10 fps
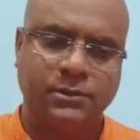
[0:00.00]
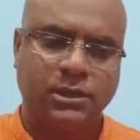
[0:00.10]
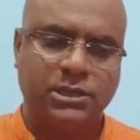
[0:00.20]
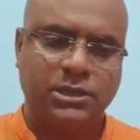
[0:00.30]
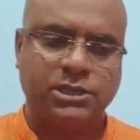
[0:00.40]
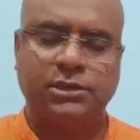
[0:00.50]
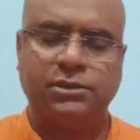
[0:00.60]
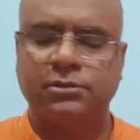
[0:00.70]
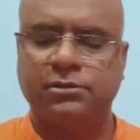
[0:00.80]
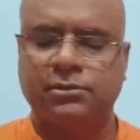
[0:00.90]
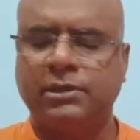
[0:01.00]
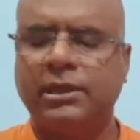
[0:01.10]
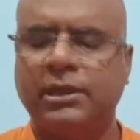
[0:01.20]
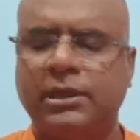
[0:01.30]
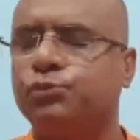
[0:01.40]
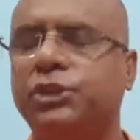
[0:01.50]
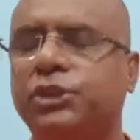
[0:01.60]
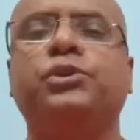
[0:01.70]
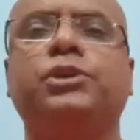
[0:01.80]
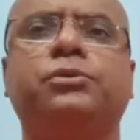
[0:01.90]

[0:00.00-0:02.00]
he said, as we do,